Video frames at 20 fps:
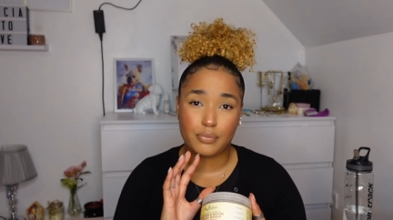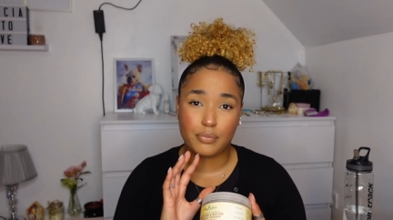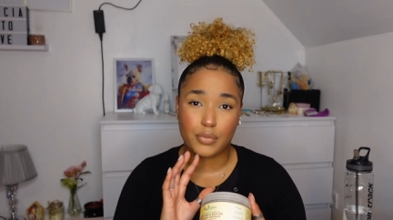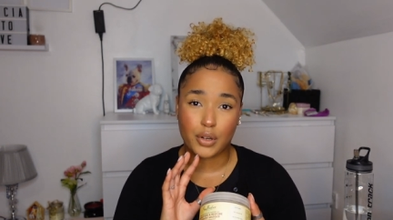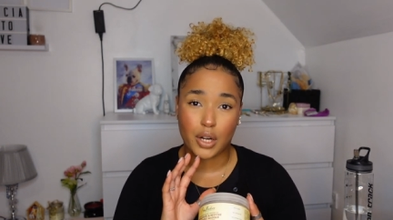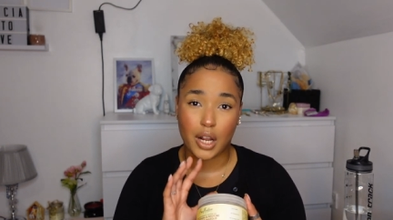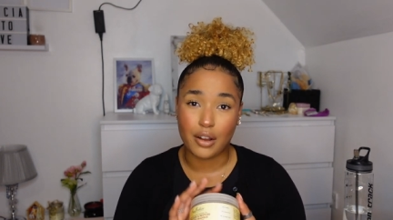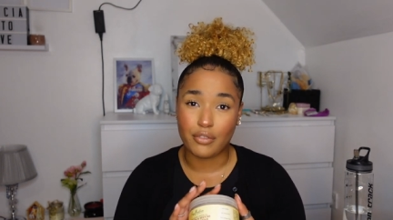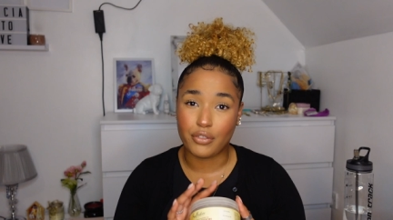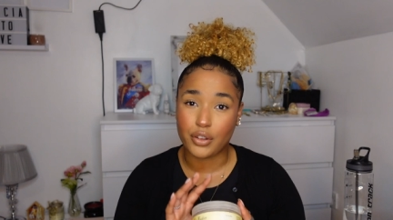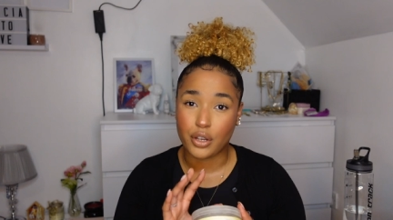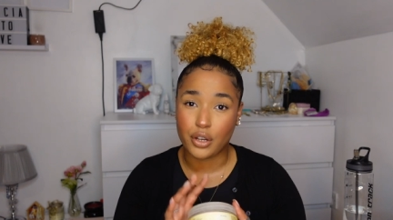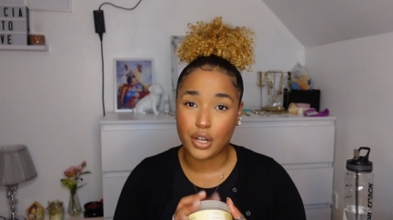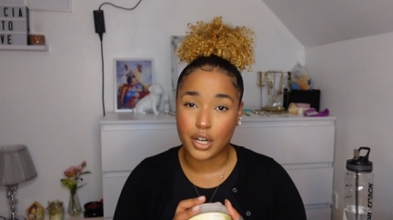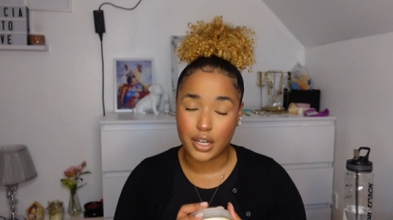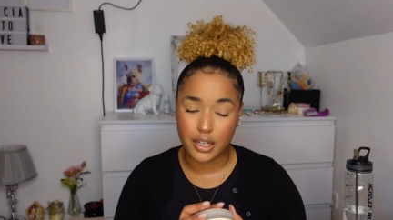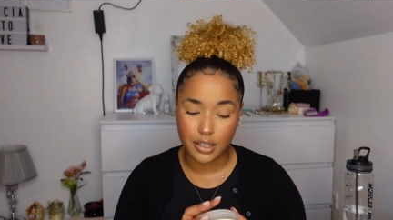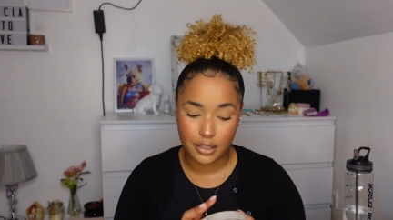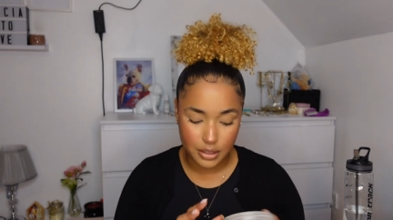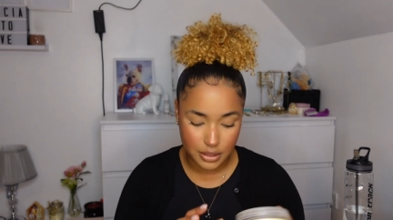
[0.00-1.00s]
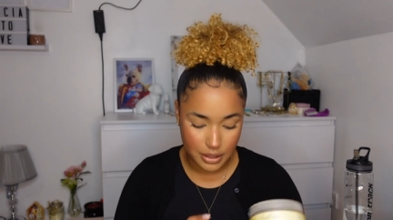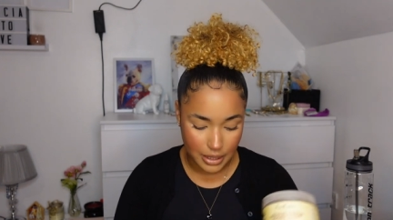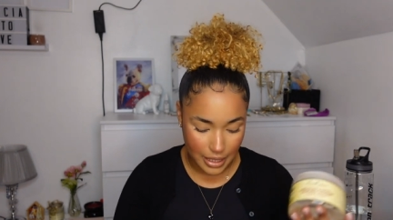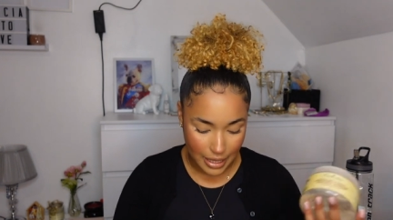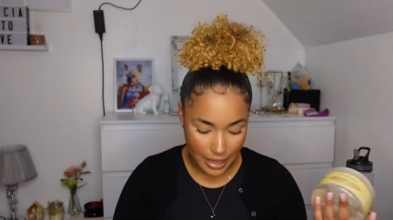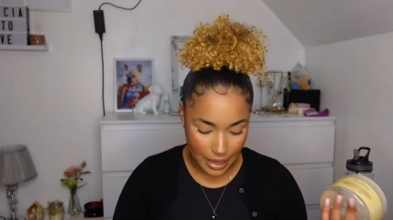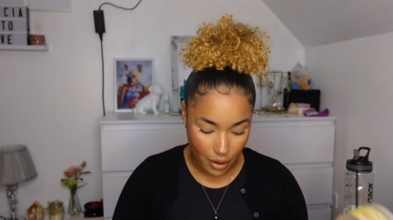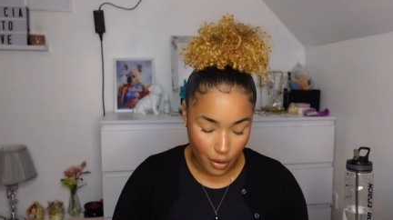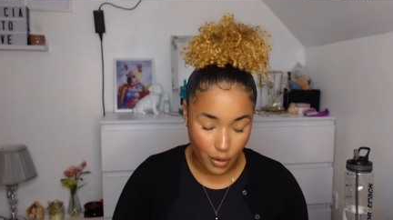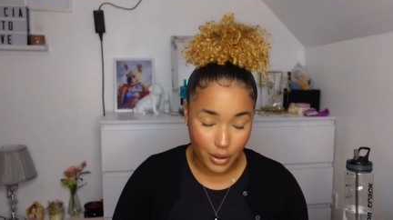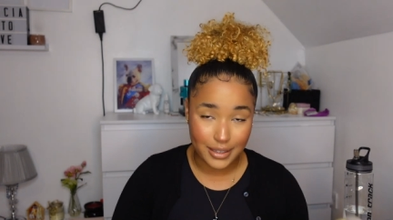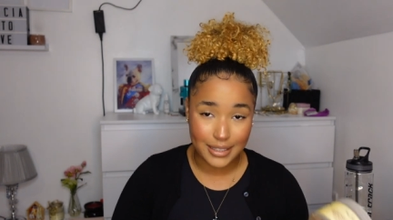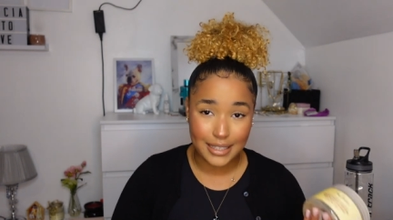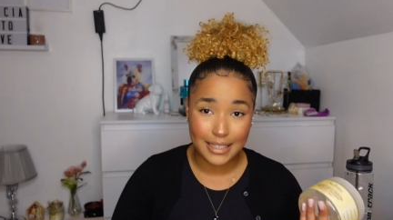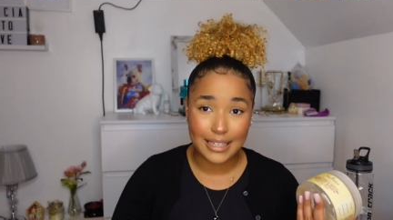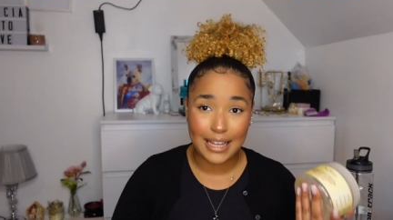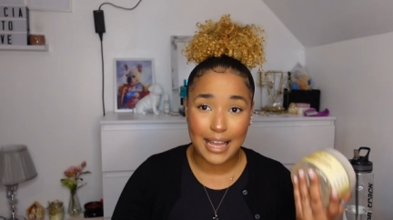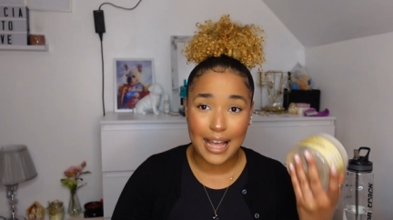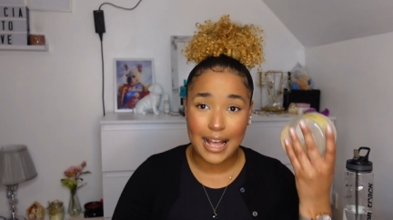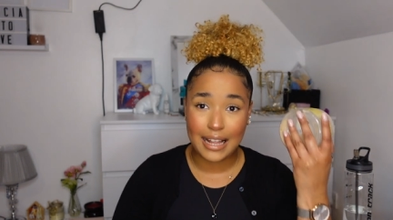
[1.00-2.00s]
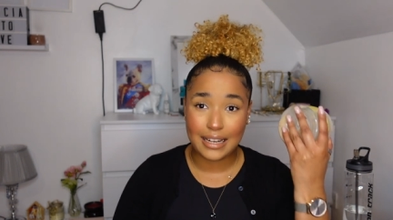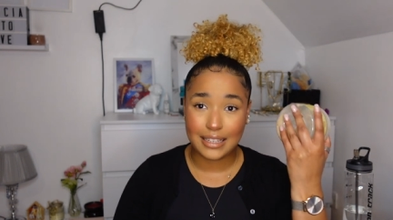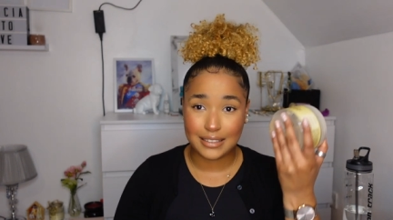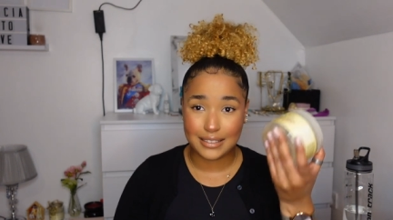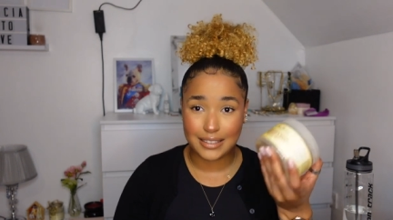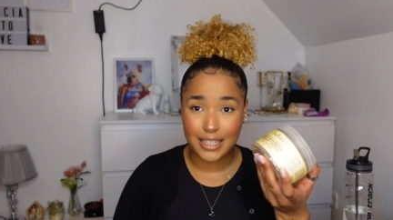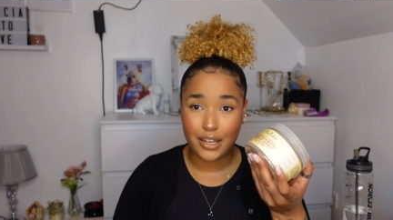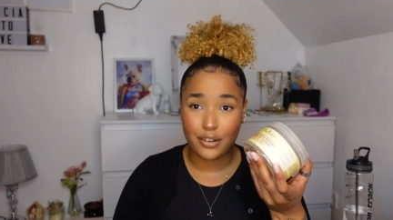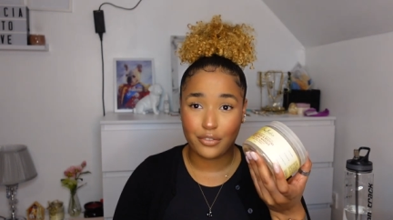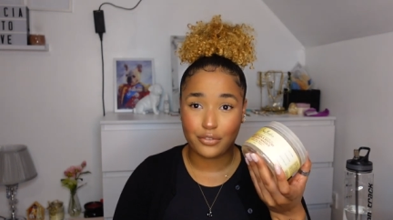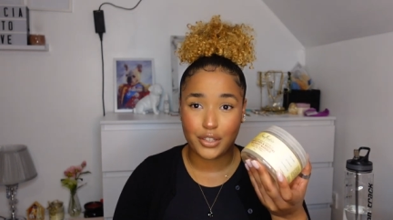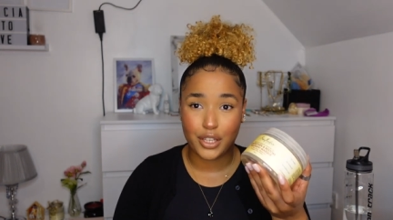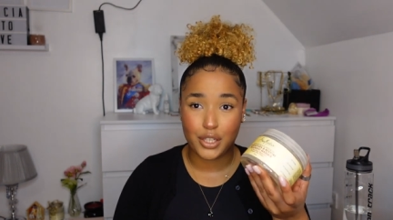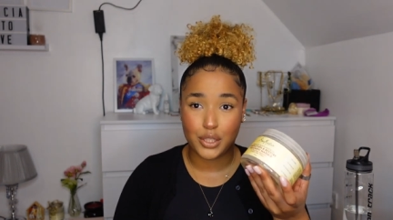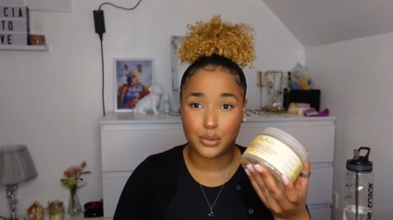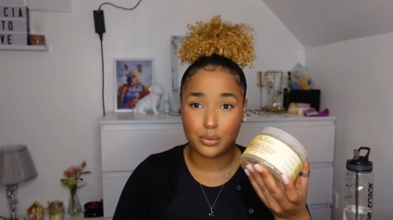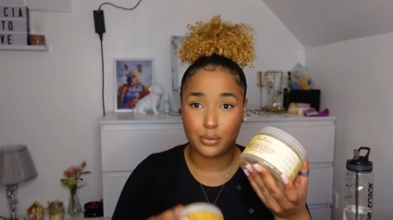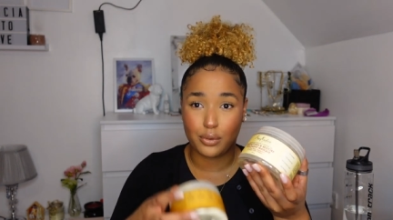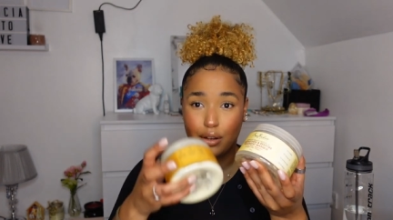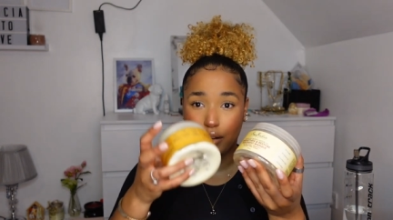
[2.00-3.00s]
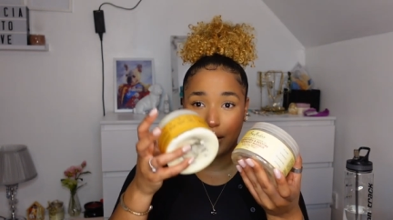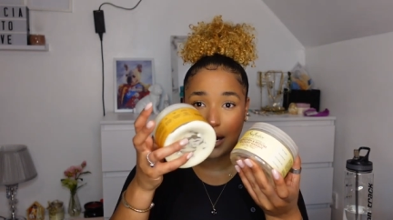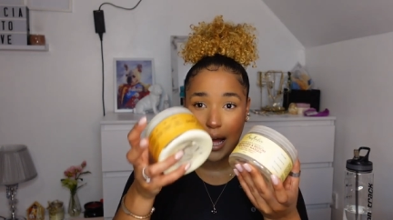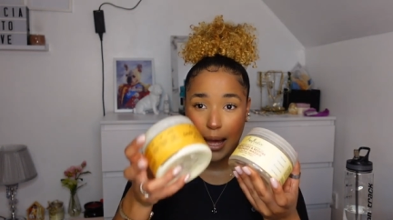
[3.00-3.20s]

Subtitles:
recover your curls. On the other hand, instead of this one,